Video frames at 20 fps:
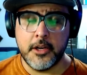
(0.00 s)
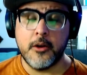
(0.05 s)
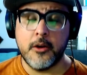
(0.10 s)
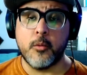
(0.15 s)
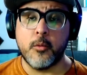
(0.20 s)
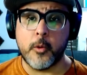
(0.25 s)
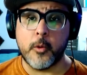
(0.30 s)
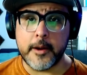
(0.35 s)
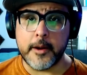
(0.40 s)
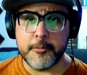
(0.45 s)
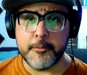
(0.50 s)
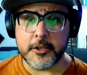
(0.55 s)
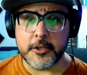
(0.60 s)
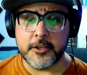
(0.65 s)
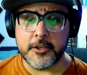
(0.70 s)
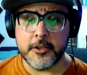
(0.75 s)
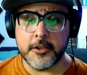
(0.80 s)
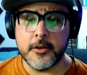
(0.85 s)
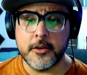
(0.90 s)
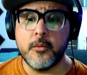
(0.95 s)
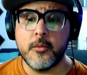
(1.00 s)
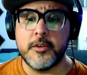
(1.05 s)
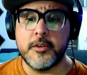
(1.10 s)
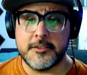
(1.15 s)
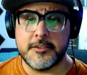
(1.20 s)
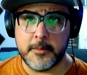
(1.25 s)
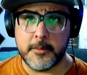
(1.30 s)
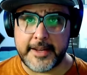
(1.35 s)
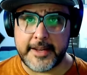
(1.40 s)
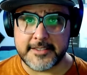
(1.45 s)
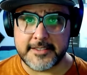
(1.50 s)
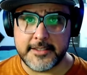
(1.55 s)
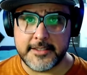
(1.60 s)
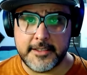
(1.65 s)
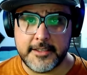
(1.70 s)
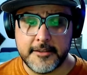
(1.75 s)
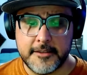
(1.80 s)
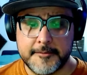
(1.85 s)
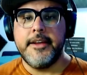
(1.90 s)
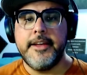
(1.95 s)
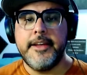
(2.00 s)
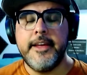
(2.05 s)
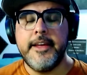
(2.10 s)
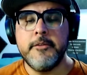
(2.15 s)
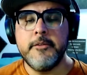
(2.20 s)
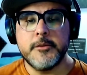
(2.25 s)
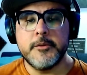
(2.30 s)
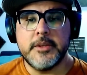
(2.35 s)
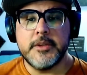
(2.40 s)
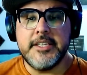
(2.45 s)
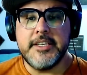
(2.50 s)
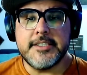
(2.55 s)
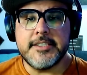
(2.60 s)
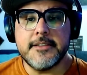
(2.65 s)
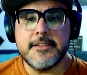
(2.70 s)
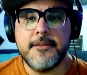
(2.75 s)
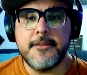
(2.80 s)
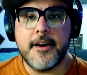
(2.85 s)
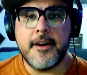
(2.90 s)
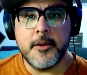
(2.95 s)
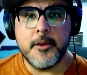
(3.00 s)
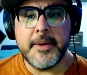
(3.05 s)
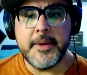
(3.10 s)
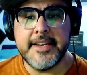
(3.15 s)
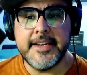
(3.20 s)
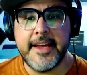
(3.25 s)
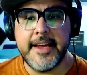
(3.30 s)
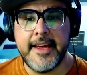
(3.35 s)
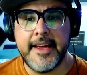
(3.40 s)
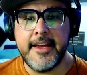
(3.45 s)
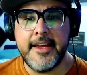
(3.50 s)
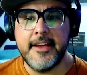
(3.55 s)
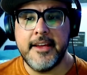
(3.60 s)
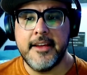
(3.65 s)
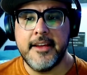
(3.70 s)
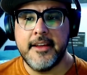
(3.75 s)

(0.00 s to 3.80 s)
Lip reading: Roy Buckner was arrested. He was released the following day,